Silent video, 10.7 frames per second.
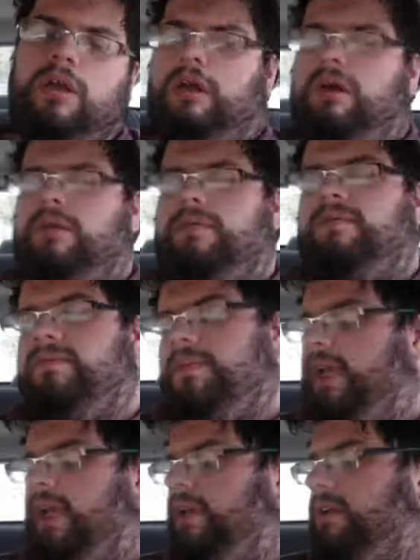
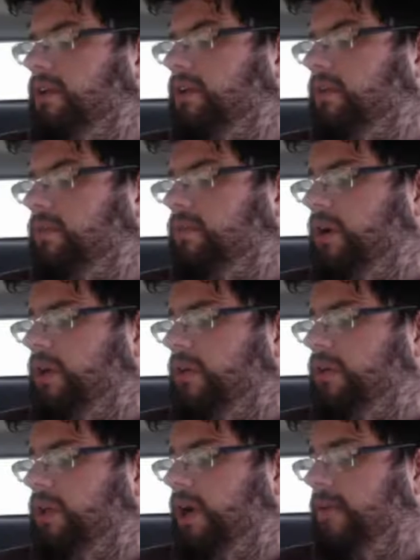And, well,
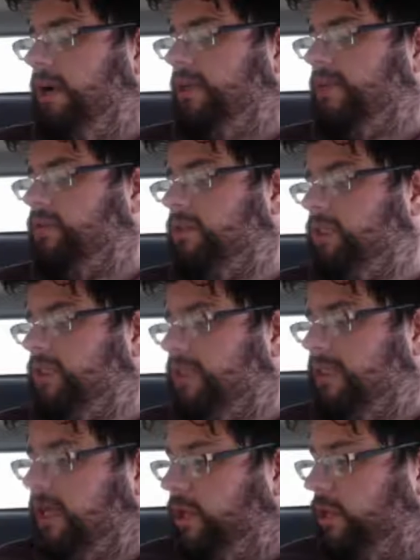I might as well
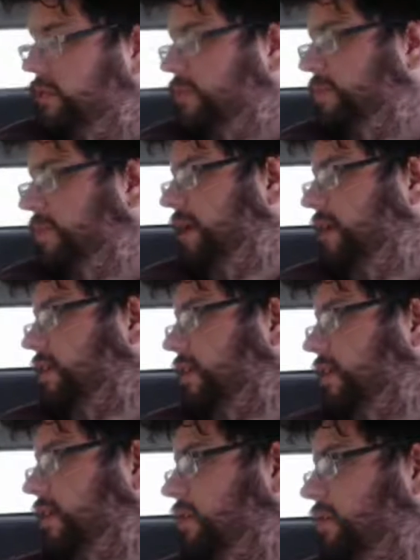just tell you the specs in
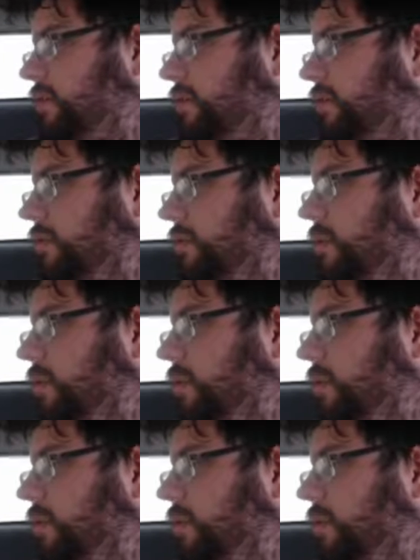case you